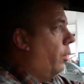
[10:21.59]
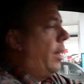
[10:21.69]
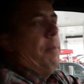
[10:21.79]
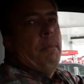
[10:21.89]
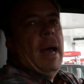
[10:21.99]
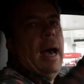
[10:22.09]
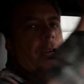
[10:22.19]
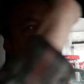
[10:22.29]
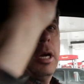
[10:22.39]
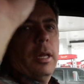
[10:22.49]
Okay,
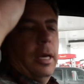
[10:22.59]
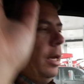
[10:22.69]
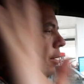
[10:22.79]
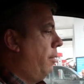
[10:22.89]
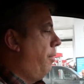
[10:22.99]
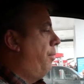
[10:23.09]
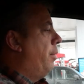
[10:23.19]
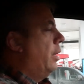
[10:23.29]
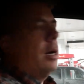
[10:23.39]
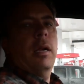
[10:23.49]
magically
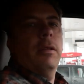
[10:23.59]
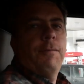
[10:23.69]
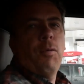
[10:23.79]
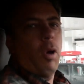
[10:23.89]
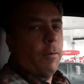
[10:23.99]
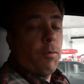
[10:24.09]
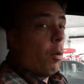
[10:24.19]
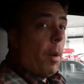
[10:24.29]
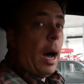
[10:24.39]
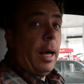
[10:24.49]
three hundred
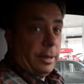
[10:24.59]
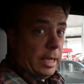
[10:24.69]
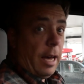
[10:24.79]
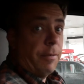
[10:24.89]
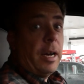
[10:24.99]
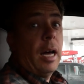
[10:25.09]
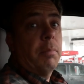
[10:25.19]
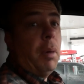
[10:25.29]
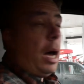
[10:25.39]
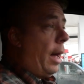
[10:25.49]
forty-four miles have
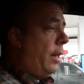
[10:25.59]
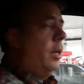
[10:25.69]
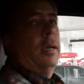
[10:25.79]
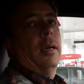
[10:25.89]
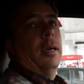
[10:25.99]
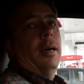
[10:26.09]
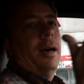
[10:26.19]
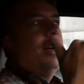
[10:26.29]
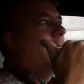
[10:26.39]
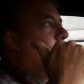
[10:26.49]
gone by.
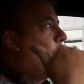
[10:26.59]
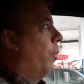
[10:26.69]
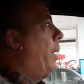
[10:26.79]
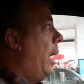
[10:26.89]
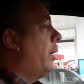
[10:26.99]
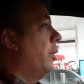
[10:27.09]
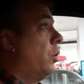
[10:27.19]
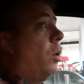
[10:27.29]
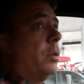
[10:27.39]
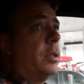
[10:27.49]
Uh, we're back in
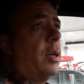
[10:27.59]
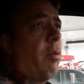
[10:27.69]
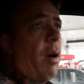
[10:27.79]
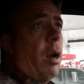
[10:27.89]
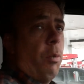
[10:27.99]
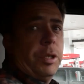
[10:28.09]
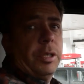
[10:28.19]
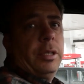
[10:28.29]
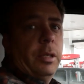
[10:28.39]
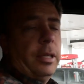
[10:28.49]
Golden, Colorado, which
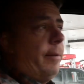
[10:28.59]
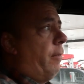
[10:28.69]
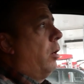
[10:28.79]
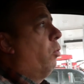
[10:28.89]
is near Denver,